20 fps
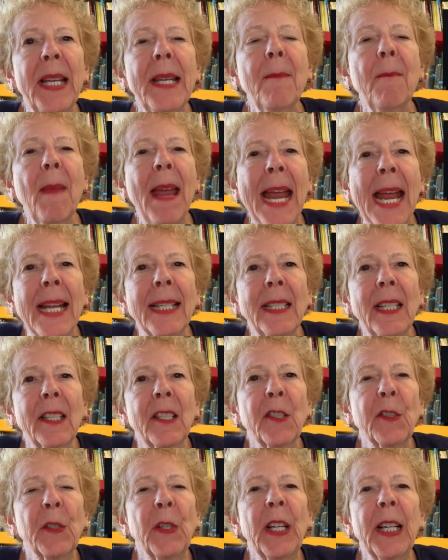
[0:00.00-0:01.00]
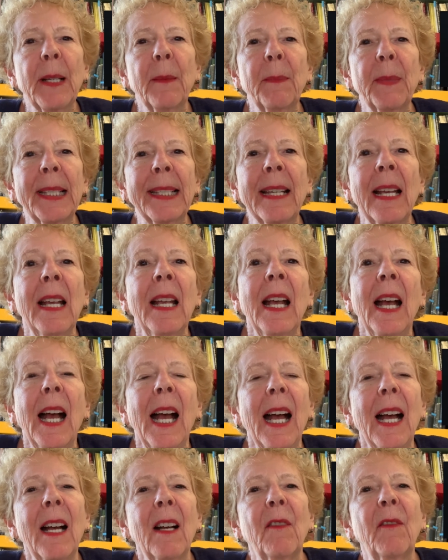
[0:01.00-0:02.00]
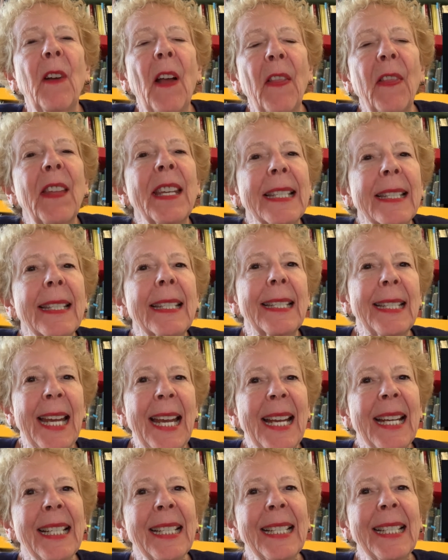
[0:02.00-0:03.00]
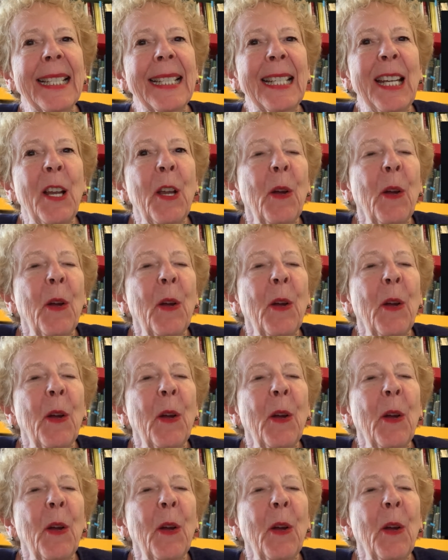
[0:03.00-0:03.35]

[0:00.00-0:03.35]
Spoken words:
manuscripts of this text,